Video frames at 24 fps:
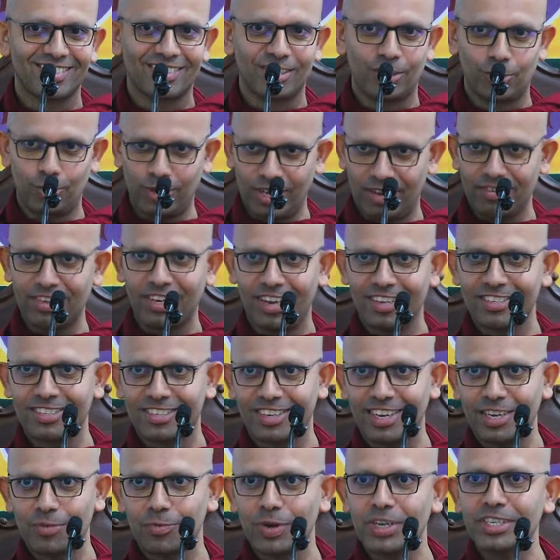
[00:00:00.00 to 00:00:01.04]
You have an answer,
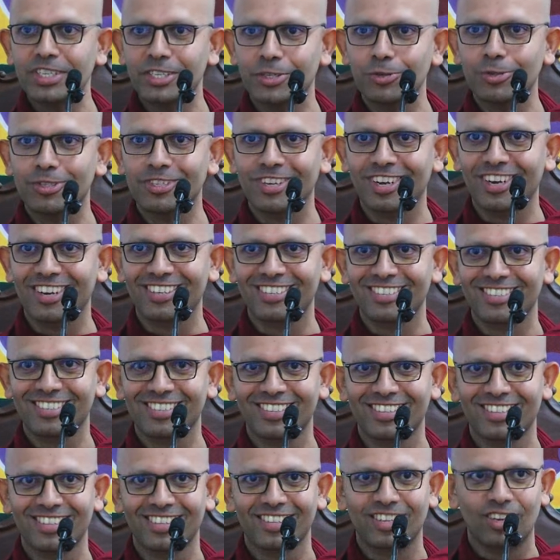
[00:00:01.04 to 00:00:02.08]
right? When did you start?
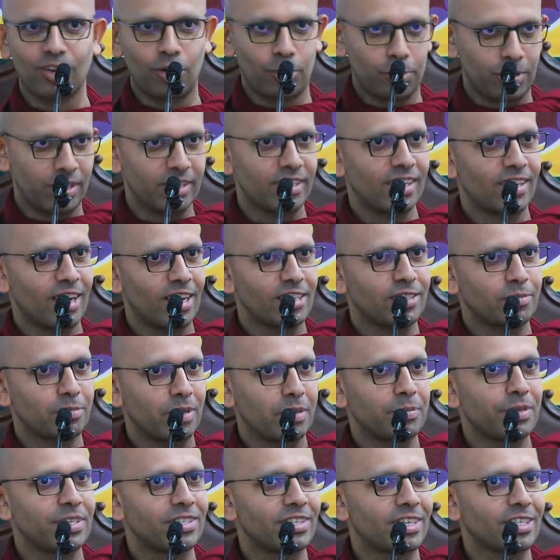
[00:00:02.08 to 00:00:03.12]
Only the last
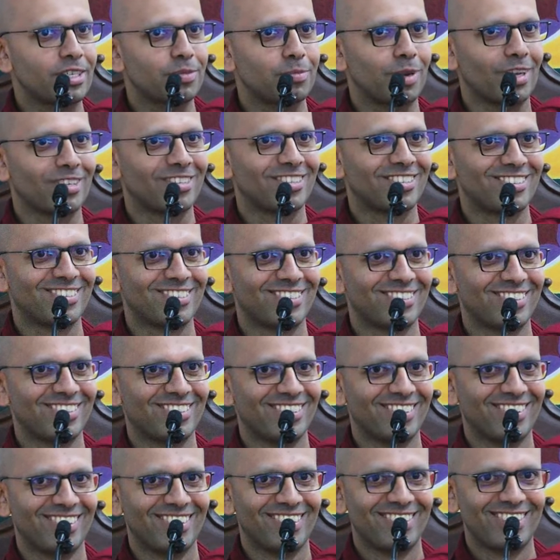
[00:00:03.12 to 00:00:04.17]
maybe six months
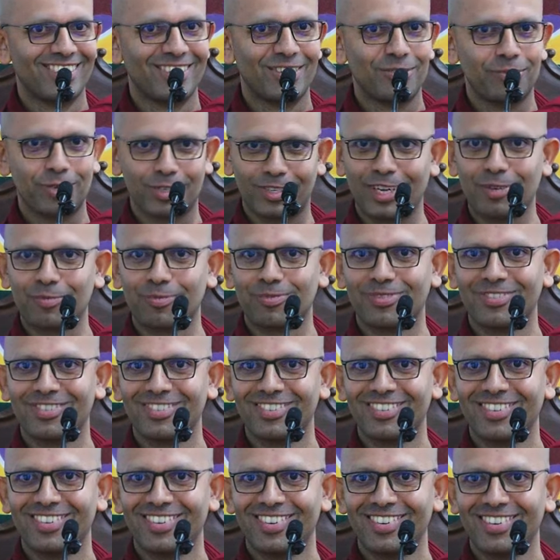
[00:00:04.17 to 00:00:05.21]
for some,
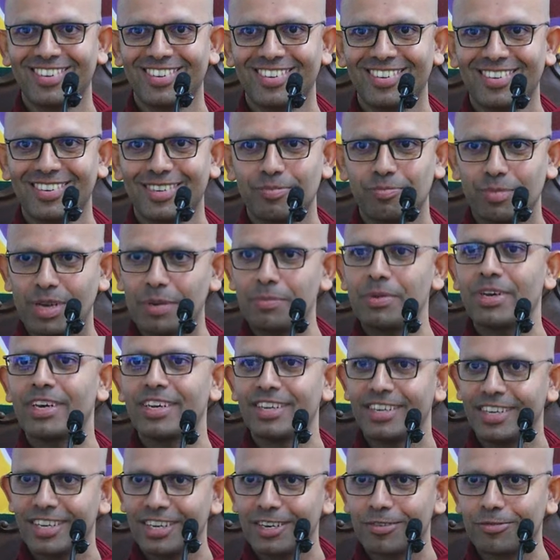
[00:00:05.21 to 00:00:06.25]
maybe a
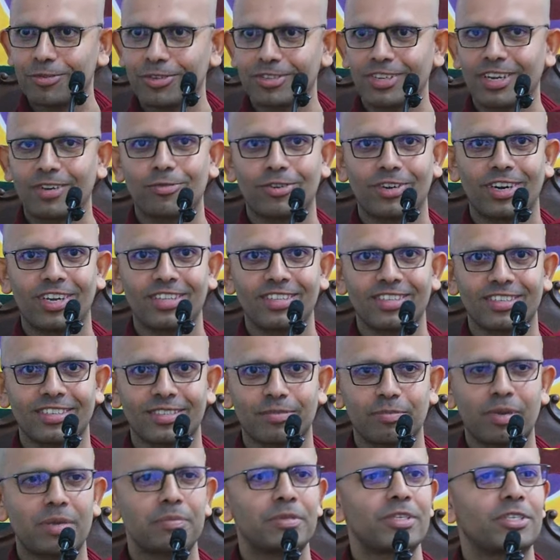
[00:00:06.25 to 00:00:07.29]
year for, for
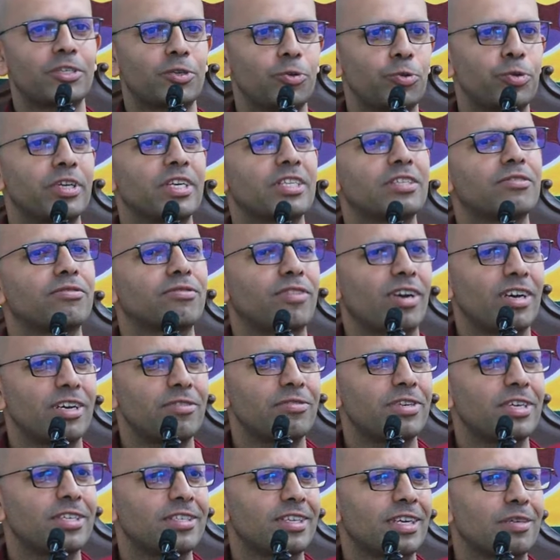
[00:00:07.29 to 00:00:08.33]
others, maybe two years,
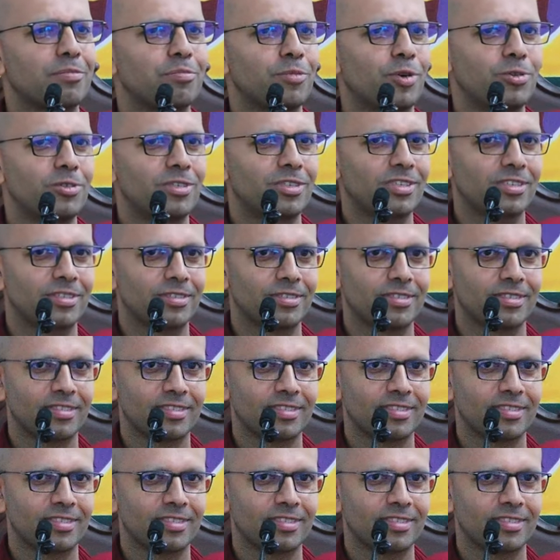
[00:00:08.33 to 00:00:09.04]
five years at most.